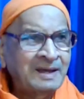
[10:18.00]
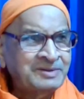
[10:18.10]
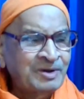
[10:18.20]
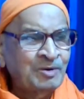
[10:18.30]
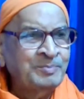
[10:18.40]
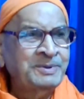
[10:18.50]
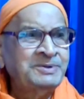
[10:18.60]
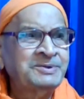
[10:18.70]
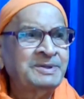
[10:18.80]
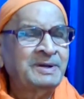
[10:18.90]
Either
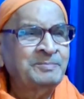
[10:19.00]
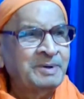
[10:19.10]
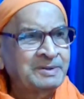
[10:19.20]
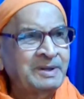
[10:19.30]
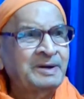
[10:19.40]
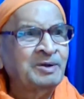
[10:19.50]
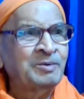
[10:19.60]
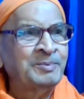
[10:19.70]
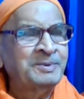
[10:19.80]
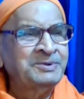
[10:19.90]
Upanishad and
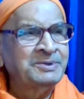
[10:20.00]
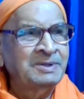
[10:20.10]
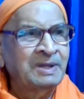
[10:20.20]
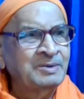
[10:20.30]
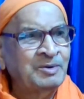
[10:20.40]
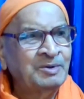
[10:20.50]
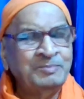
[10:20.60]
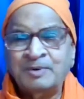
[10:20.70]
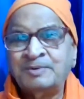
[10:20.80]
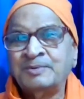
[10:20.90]
Brihadaranyaka Upanishad are
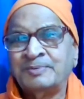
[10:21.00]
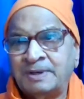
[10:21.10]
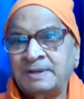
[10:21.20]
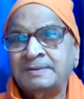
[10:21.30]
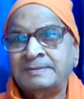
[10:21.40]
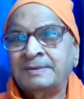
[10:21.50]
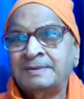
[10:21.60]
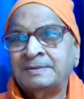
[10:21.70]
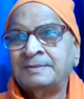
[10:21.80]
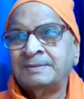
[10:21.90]
given beautifully.
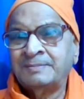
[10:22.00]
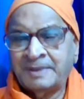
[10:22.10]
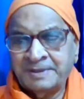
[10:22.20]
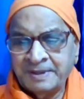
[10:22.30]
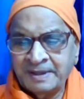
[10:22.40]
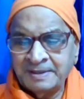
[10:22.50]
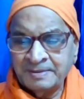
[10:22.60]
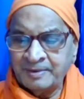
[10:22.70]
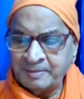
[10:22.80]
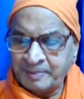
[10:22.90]
But here
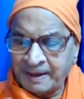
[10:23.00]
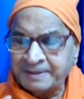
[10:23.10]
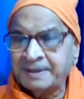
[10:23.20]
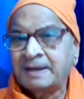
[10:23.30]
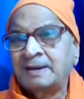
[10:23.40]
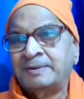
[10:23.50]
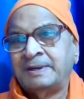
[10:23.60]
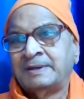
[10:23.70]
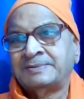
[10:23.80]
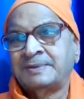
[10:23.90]
in a very practical
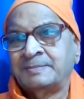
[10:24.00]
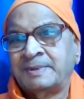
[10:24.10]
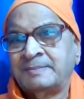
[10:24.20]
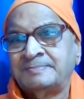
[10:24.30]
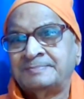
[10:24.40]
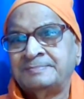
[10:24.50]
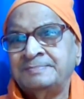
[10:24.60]
way, yes, sometimes.